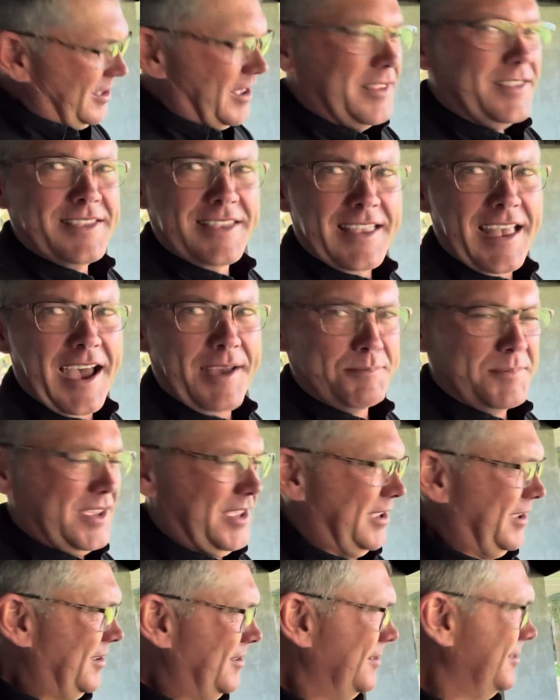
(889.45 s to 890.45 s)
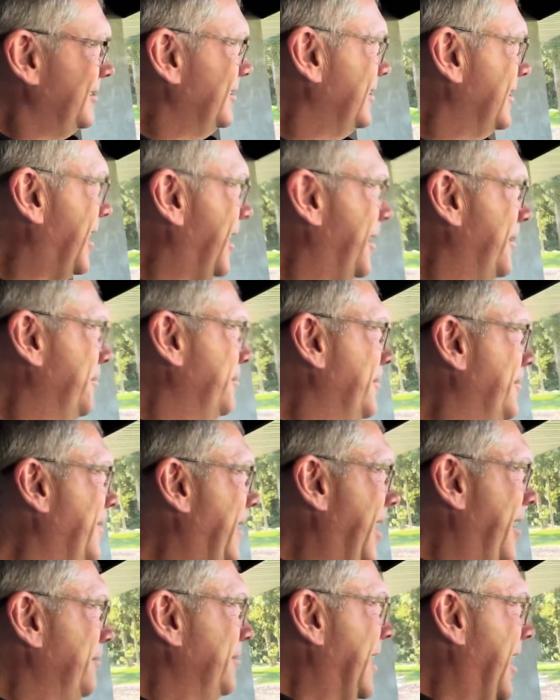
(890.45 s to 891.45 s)
Not me.
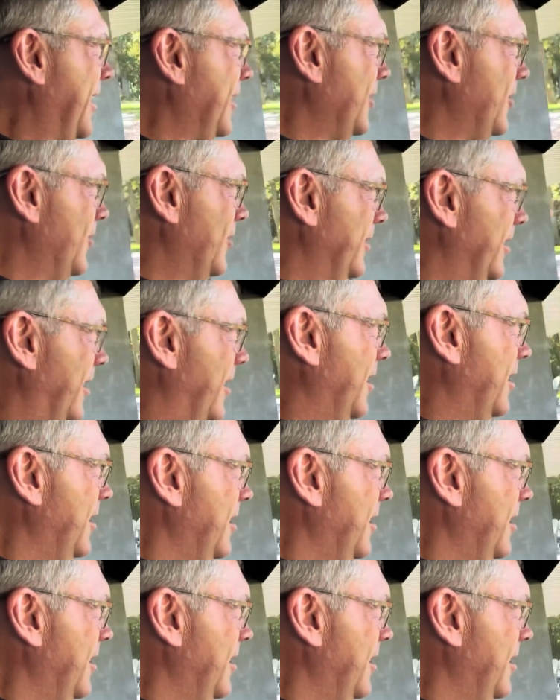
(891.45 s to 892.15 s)
I'm not going there.